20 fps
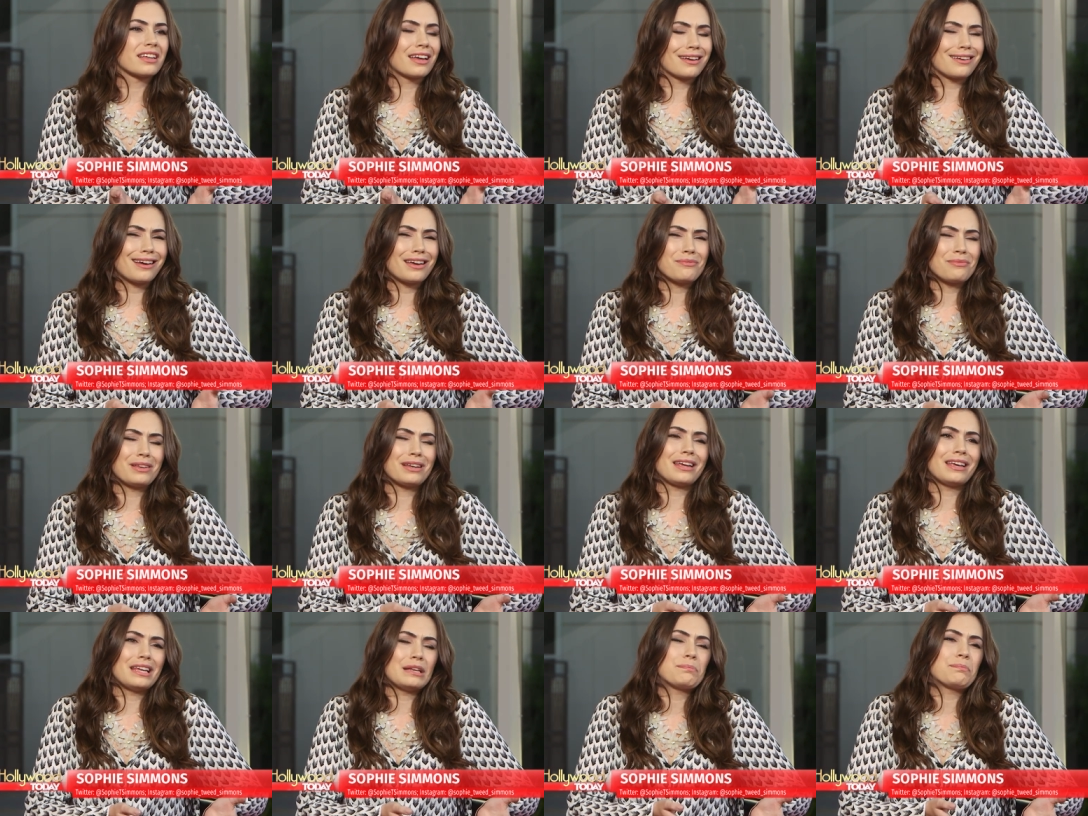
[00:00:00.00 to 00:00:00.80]
Like, I
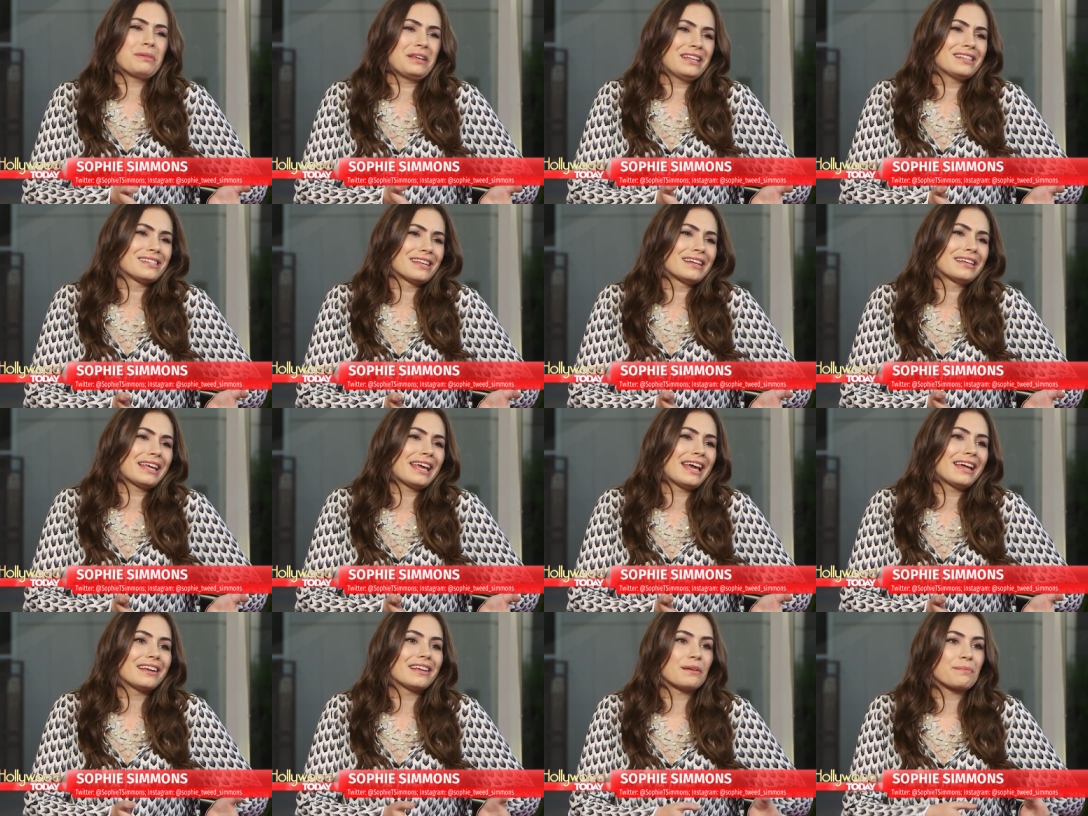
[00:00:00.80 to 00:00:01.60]
mean, I eat pizza and
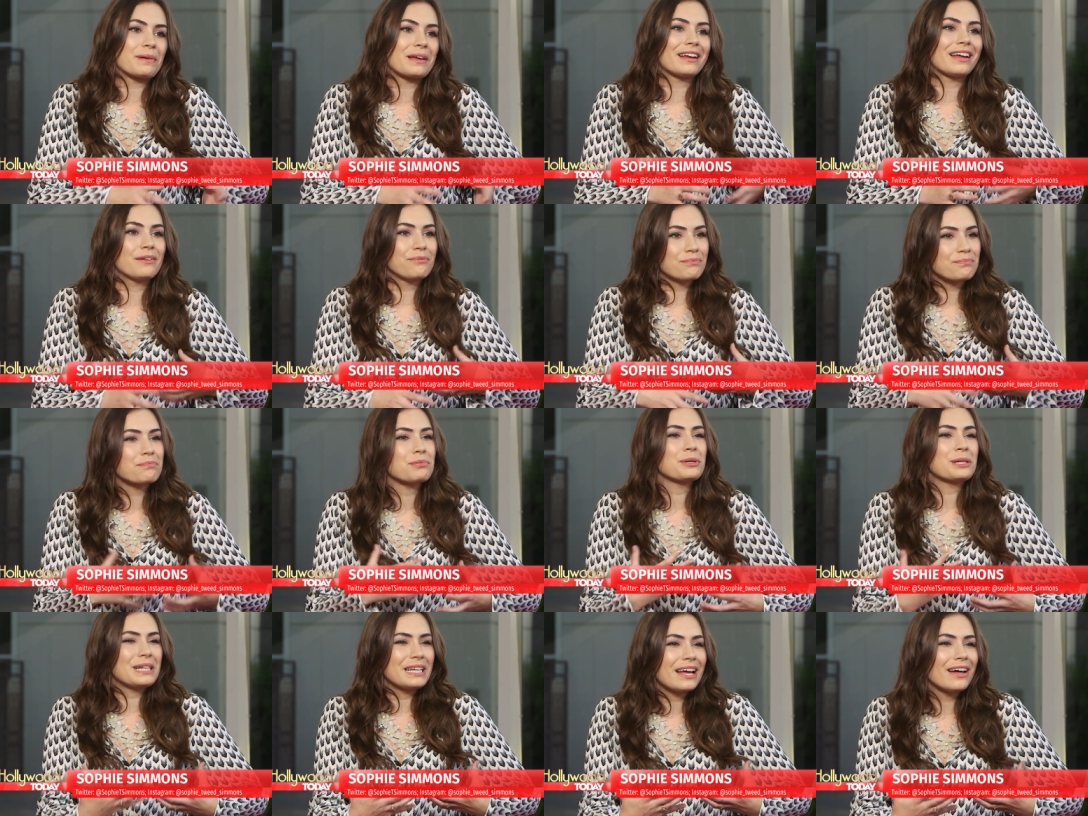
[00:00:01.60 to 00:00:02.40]
candy, but I'm
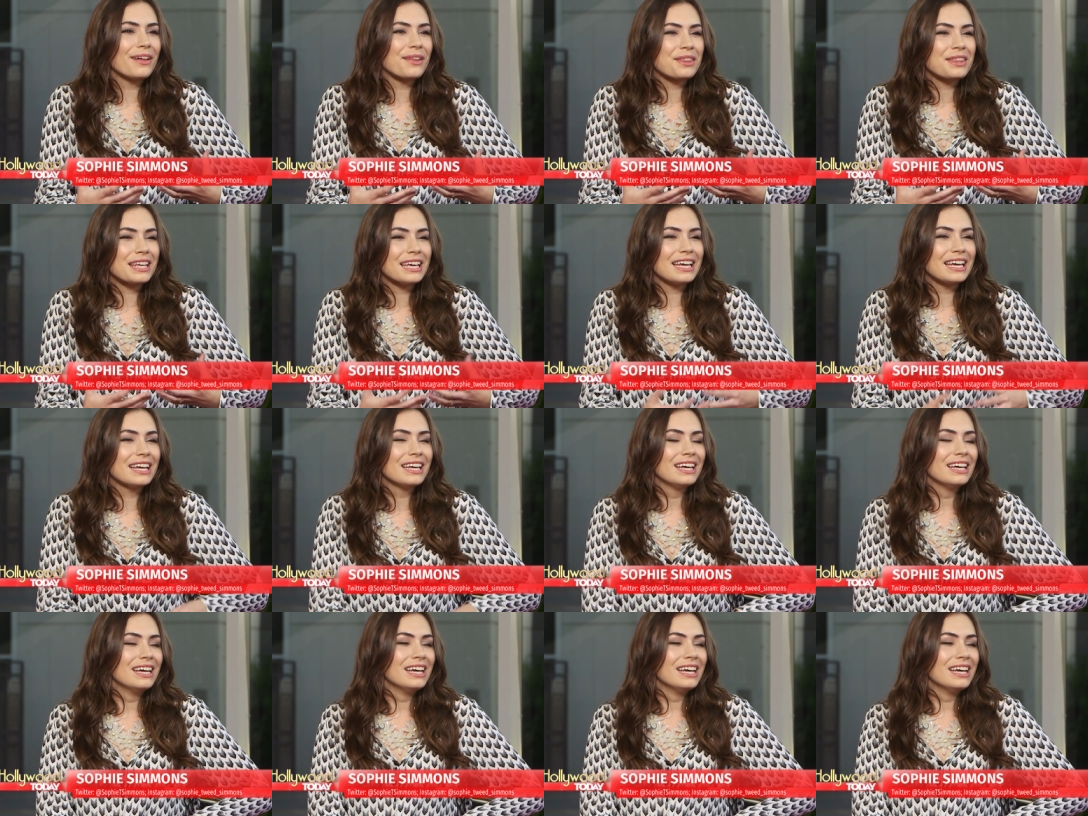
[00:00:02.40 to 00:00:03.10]
pretty healthy.